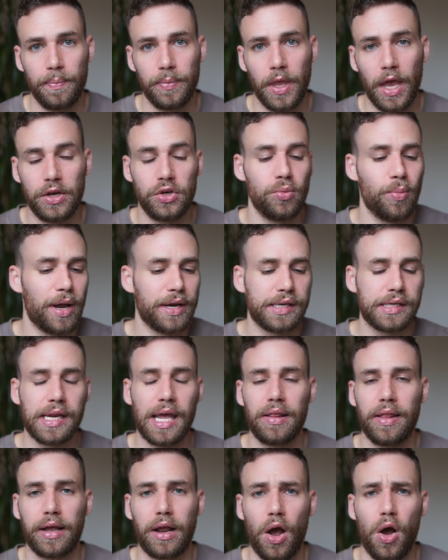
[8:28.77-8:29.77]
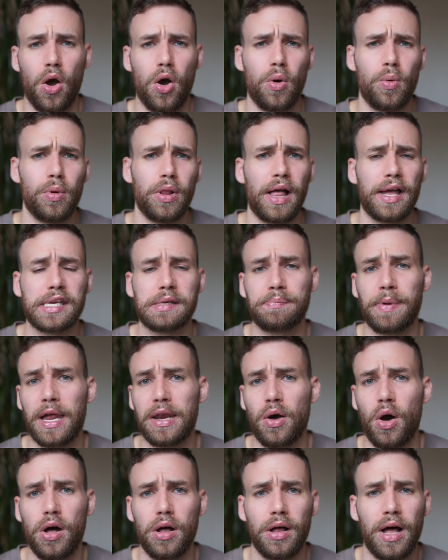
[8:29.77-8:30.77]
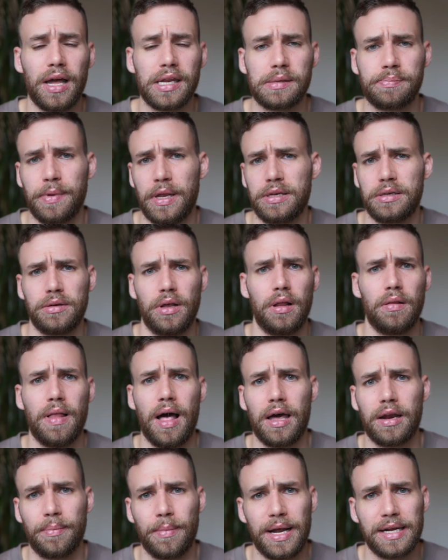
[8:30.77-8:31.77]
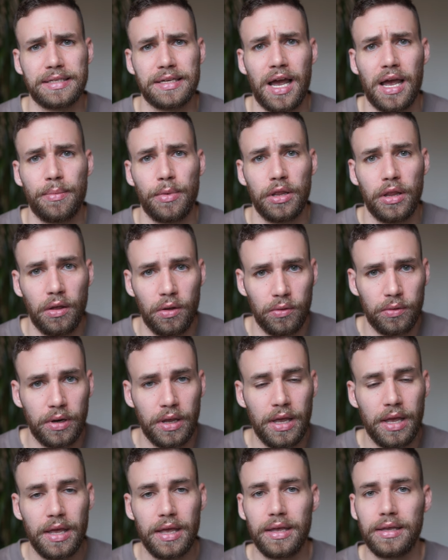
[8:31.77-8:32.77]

And you might say like, "Oh, well I spend all I spend a lot of my time alone."